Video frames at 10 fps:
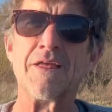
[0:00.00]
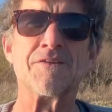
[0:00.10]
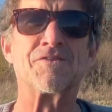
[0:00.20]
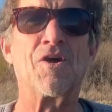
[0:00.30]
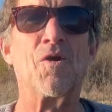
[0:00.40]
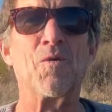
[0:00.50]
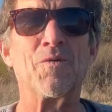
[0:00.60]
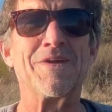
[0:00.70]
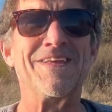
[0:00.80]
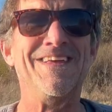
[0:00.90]

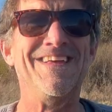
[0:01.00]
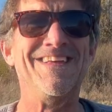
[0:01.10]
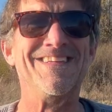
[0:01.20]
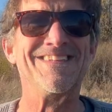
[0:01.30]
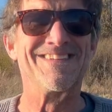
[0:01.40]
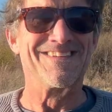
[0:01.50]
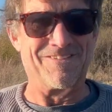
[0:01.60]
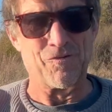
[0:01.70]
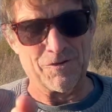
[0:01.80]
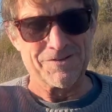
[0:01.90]
So he,
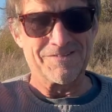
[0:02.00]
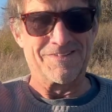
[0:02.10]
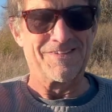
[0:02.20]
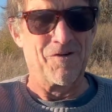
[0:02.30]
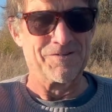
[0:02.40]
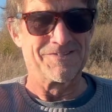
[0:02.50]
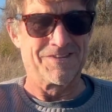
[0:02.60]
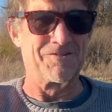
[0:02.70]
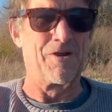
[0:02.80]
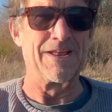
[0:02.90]
of course, goes
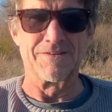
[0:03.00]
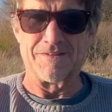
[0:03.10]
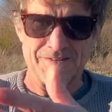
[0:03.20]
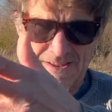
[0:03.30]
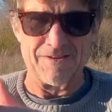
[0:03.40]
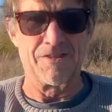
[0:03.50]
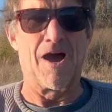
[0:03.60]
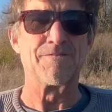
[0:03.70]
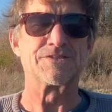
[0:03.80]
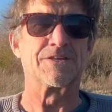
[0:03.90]
to the right into the
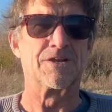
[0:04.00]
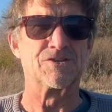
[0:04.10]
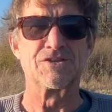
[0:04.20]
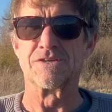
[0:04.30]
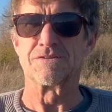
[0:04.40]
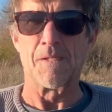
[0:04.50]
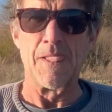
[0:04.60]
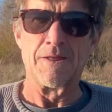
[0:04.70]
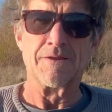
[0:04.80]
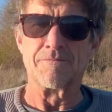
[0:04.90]
office, and there she is,
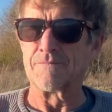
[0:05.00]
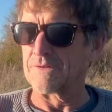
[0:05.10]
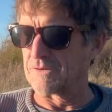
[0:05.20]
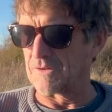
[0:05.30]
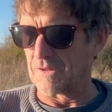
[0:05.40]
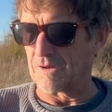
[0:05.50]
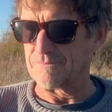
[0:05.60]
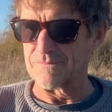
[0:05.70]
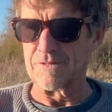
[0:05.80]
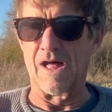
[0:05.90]

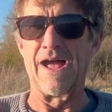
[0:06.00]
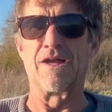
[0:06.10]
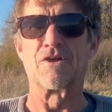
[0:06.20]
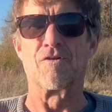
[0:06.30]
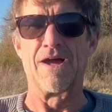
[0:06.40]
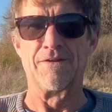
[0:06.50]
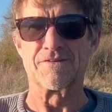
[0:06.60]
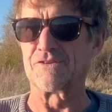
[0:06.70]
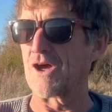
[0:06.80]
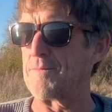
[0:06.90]
lying on the ground
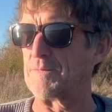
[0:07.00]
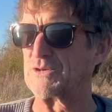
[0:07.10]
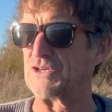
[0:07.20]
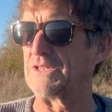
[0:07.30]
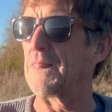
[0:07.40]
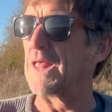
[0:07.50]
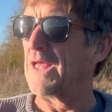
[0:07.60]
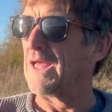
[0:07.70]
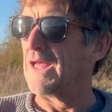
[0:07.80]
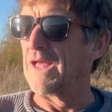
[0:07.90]
next to the copy machine.
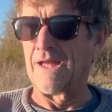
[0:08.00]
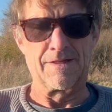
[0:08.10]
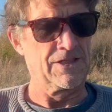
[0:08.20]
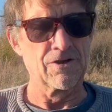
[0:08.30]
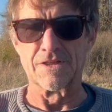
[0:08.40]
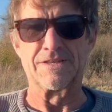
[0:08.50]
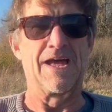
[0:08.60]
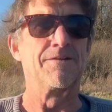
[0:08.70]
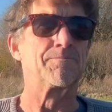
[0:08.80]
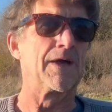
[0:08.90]
clearly
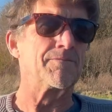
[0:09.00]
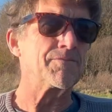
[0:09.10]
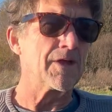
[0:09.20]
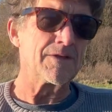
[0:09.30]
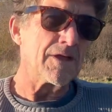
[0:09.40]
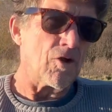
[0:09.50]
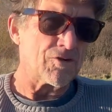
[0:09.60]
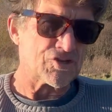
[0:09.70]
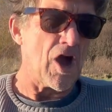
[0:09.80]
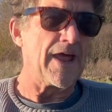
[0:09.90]
dead, but, or
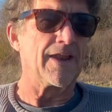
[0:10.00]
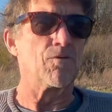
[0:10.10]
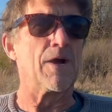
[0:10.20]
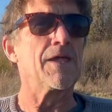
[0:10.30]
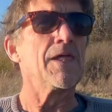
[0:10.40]
shot anyway.